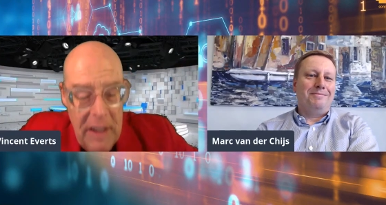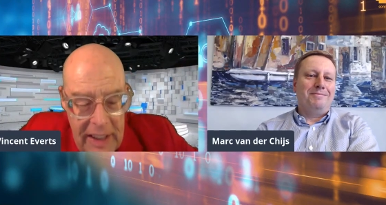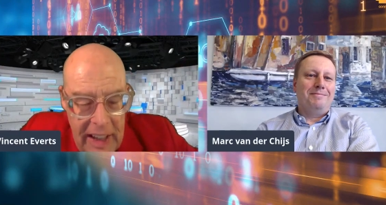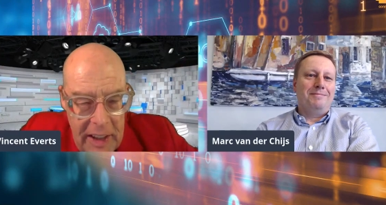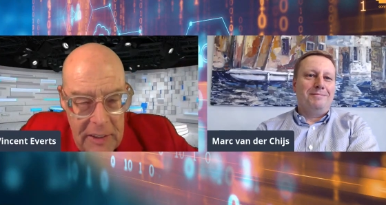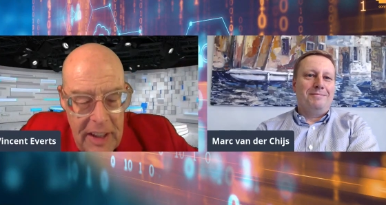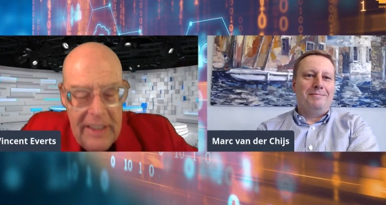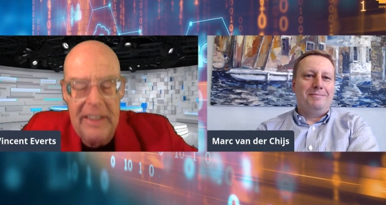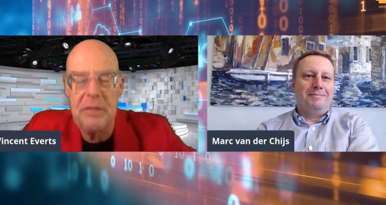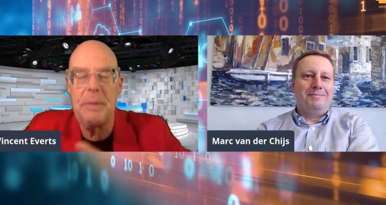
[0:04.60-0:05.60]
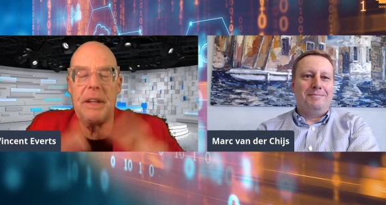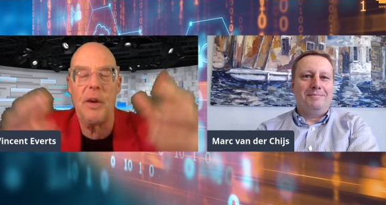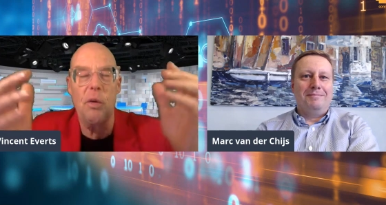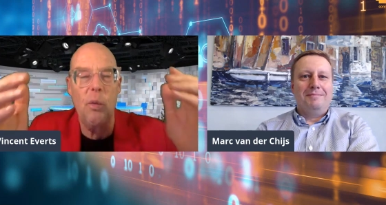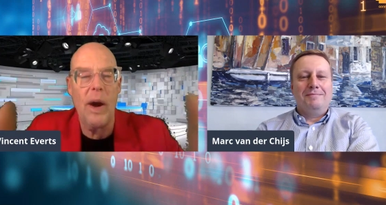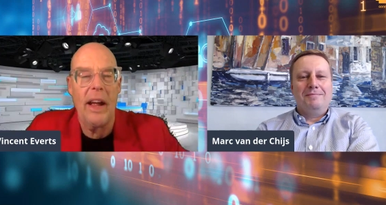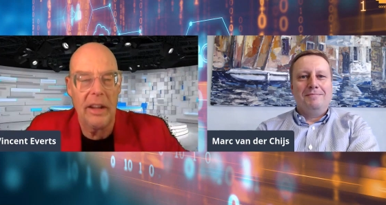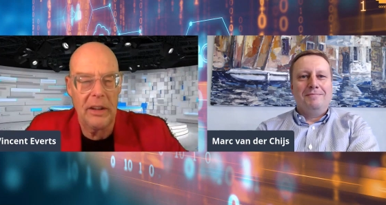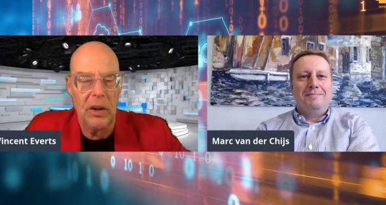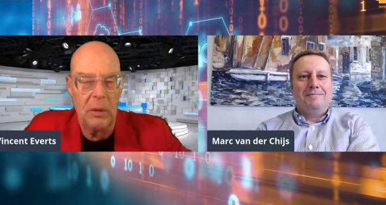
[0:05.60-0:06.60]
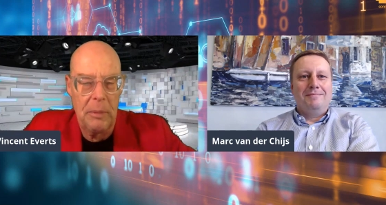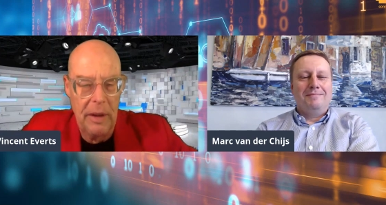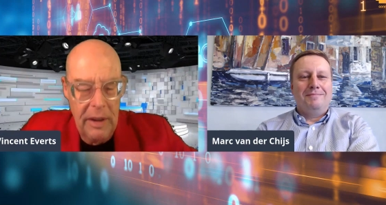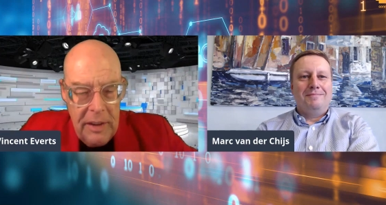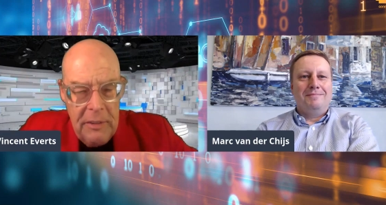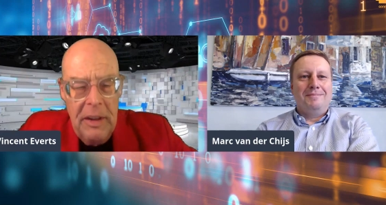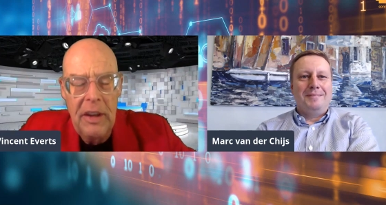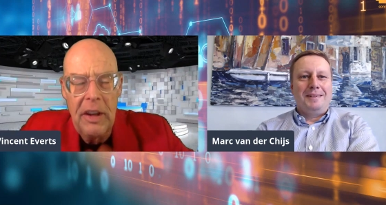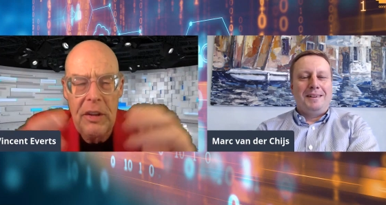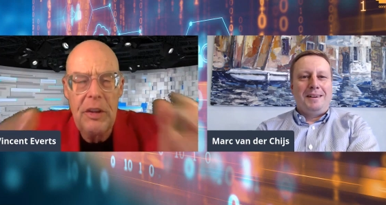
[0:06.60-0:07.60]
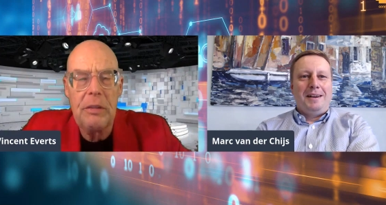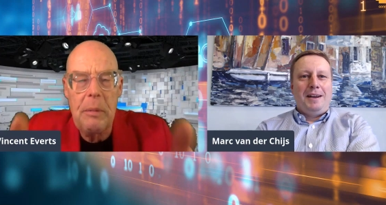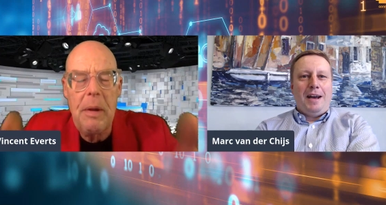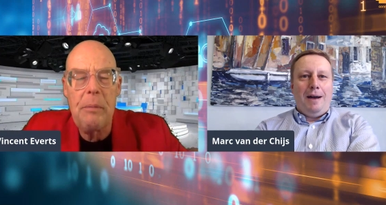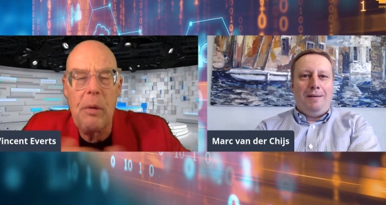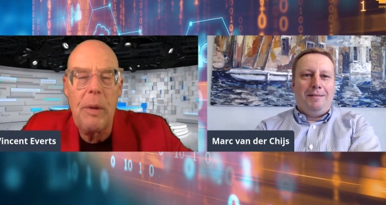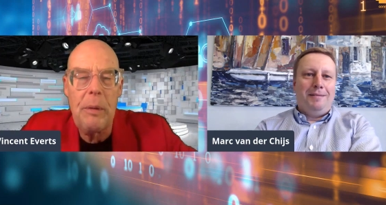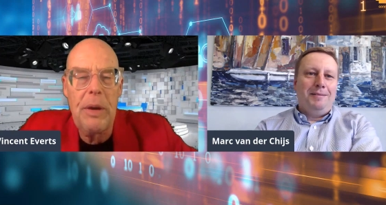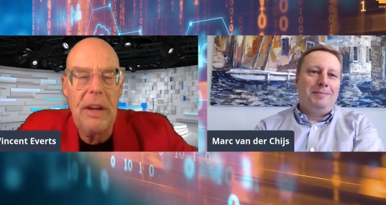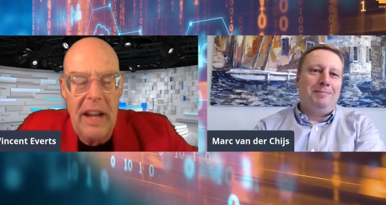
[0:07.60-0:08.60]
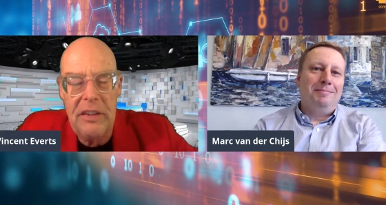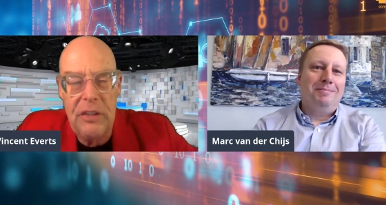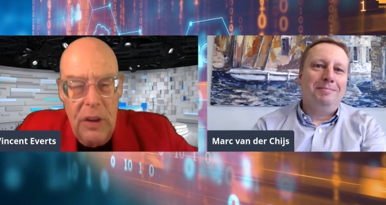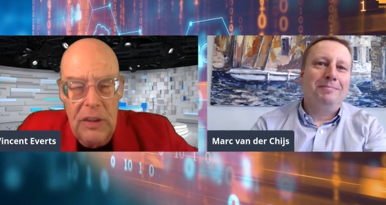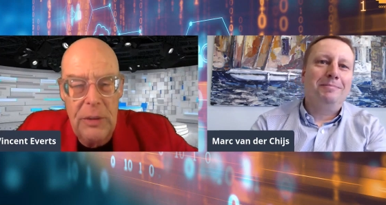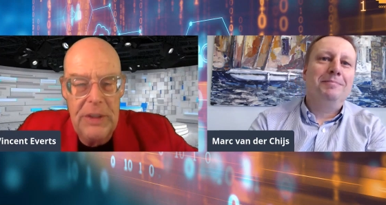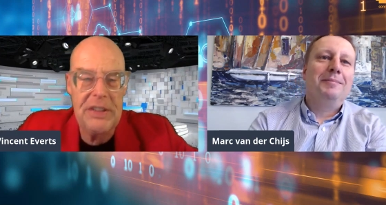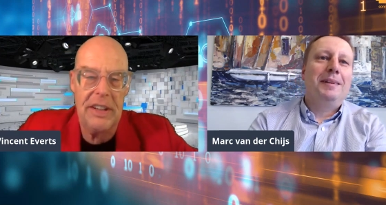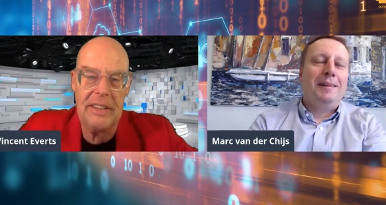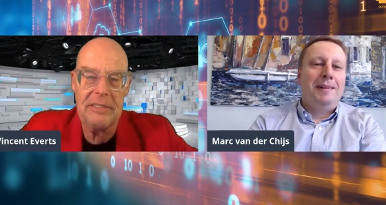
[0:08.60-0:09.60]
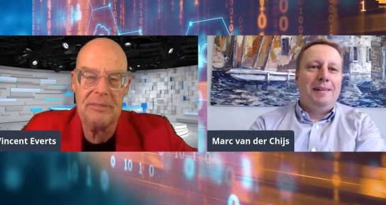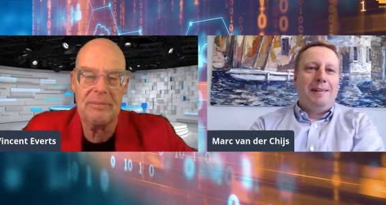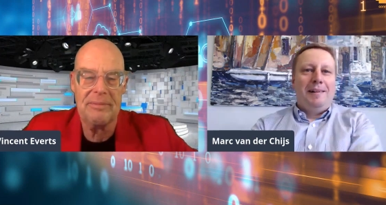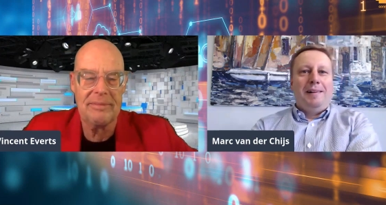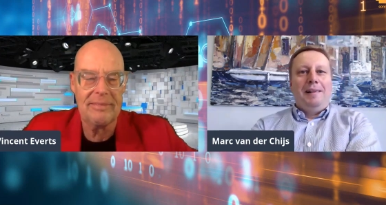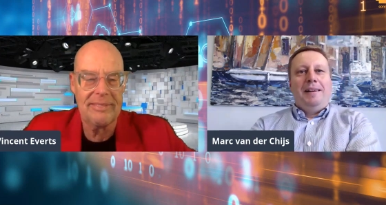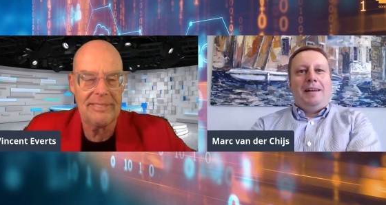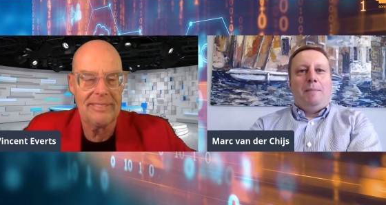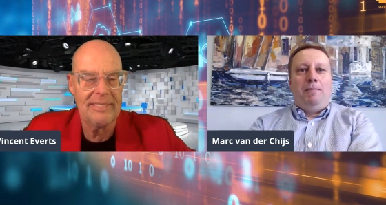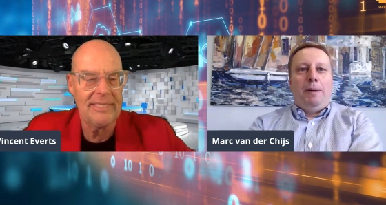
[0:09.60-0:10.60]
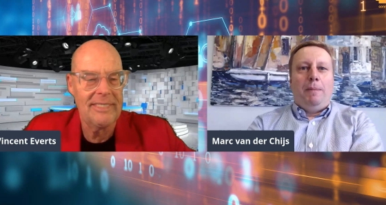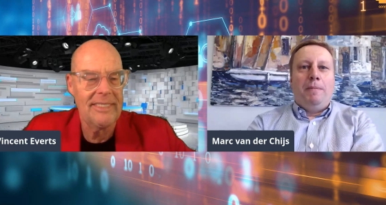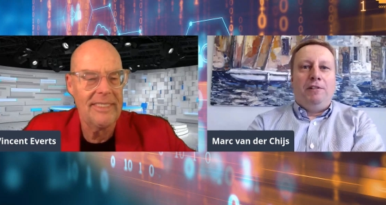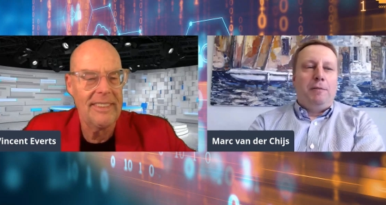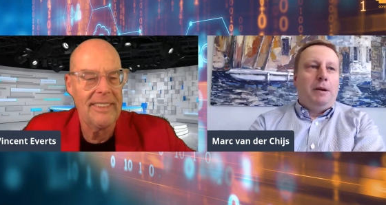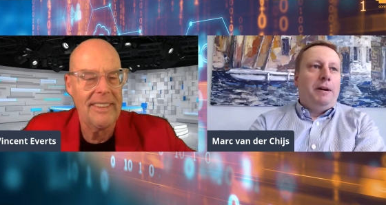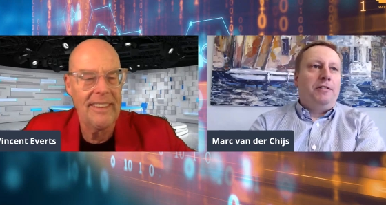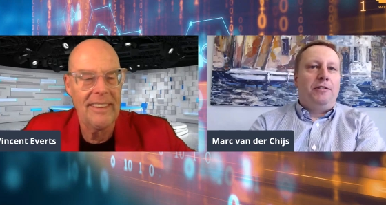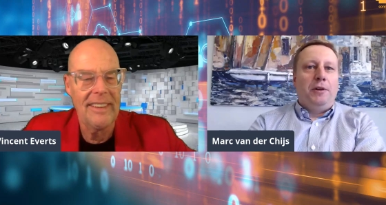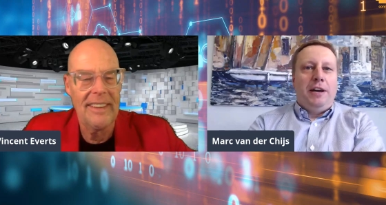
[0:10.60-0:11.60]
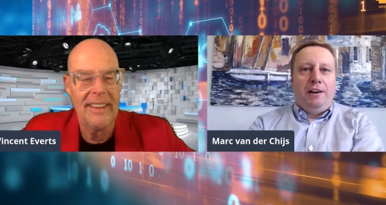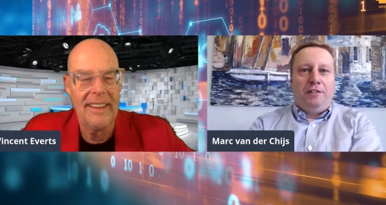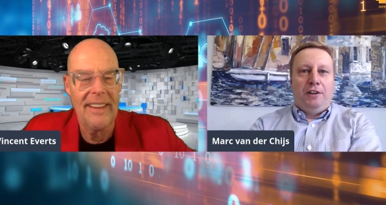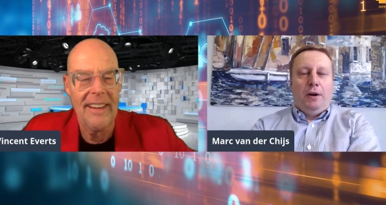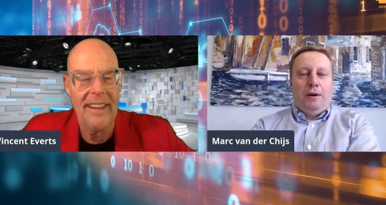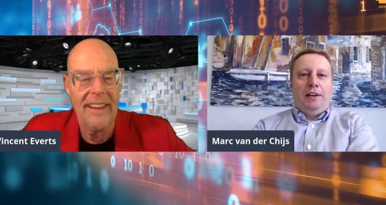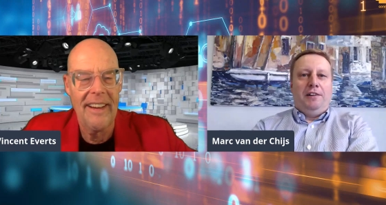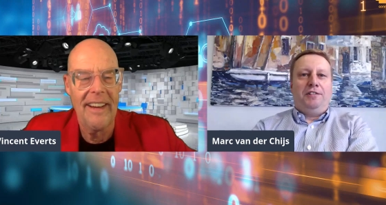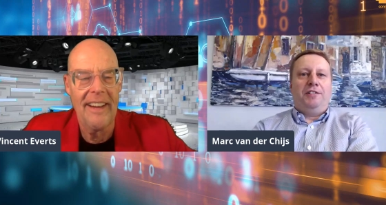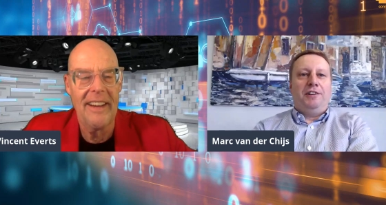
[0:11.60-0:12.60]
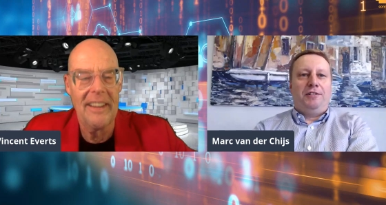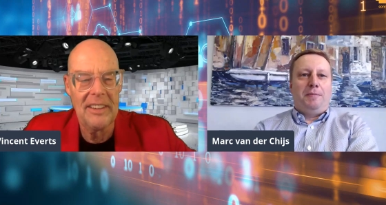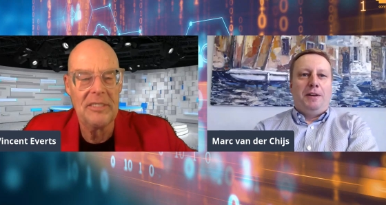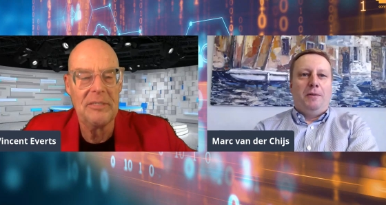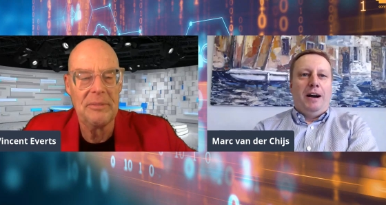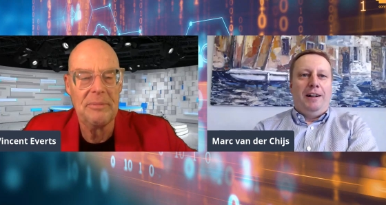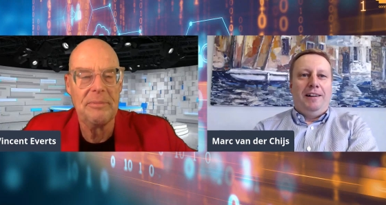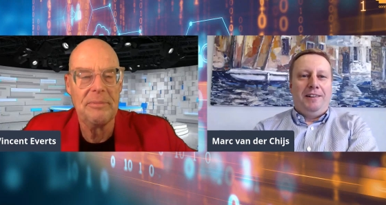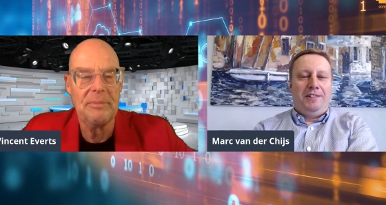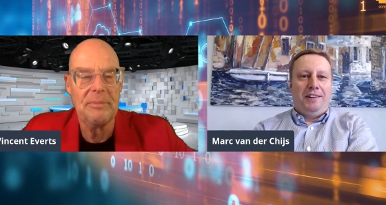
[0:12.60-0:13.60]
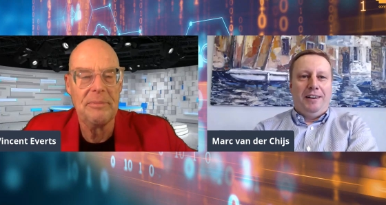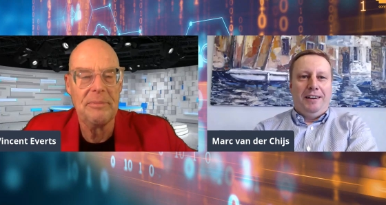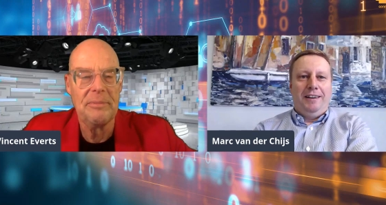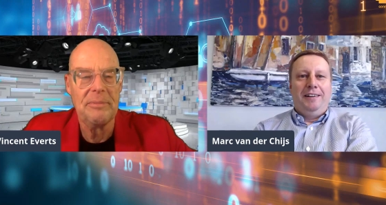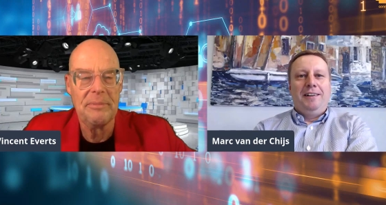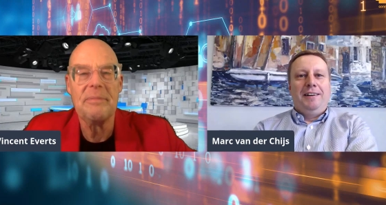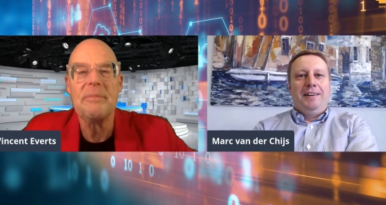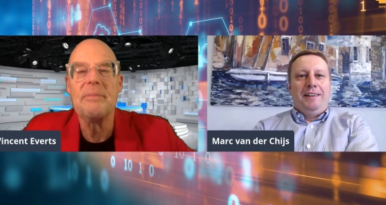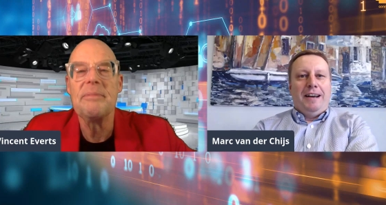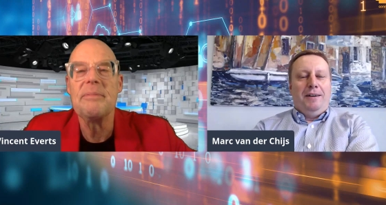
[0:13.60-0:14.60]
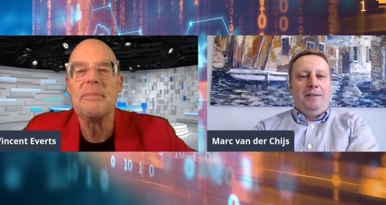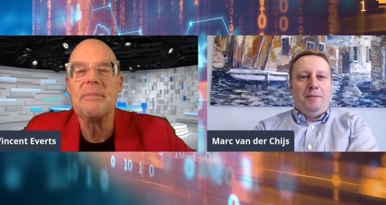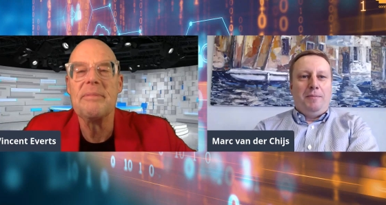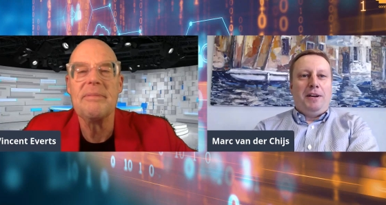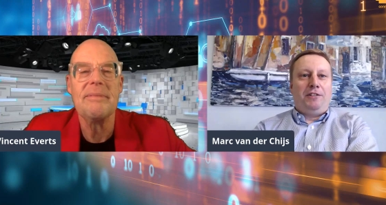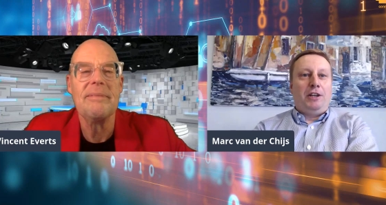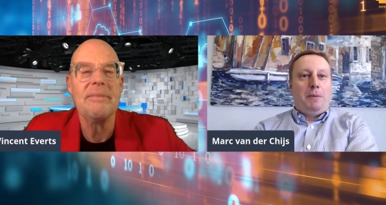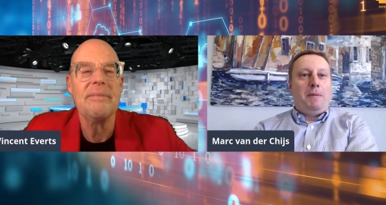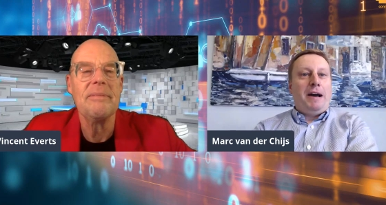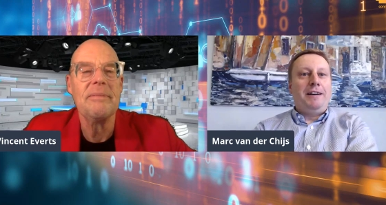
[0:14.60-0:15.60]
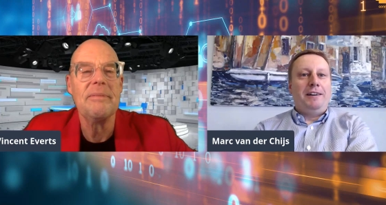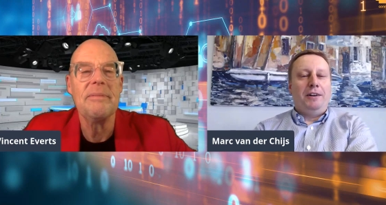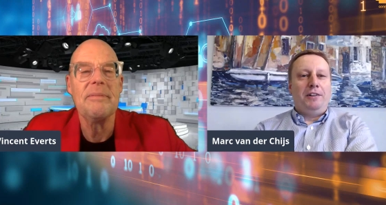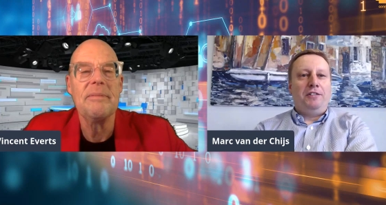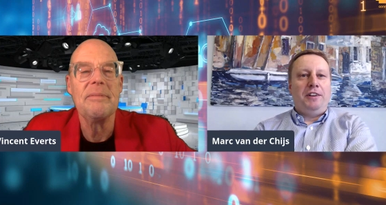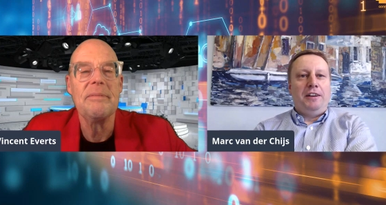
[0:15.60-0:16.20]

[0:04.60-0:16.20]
Speaker 1: again. That has been a while ago, Marc. Do you remember when we last talked to each other?
Speaker 2: That probably must have been about two years ago, at least. It's been a while. It's uh, yeah, but it's good to be back. Good to see you